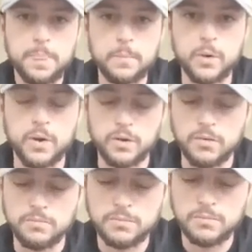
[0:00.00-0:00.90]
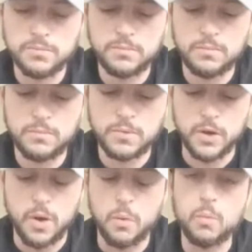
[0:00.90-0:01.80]
We are, you
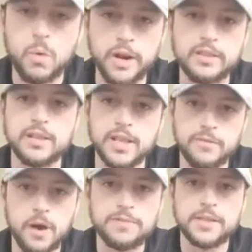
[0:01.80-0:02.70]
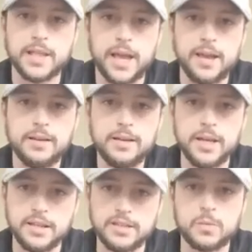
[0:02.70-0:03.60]
know, wanting to live off the land,
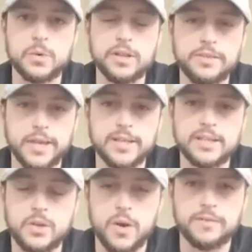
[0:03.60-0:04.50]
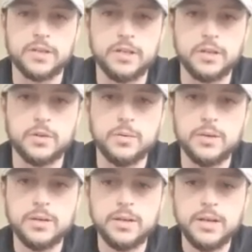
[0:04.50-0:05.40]
and this is one of the things that you have to do,
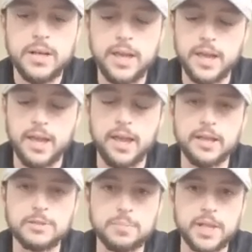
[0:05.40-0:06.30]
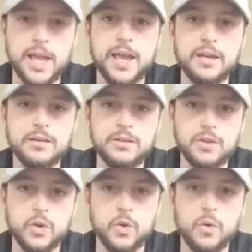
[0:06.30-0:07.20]
is plan
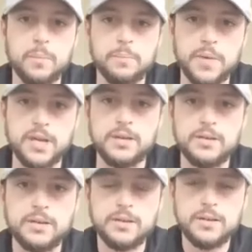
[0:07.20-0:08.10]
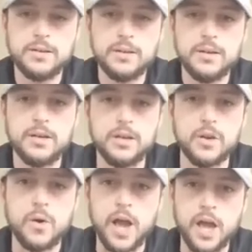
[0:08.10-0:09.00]
your meat. You
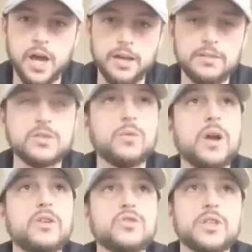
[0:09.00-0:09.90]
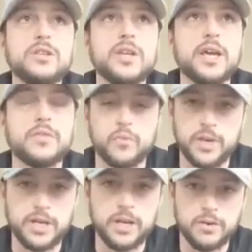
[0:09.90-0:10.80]
know, I hunt, so I usually take
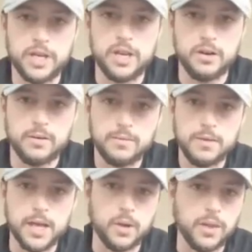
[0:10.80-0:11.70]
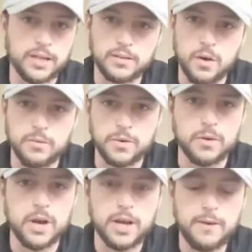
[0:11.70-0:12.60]
3 deer a year. I don't like to over
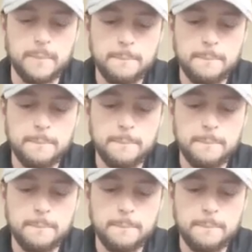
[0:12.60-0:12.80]
hunt.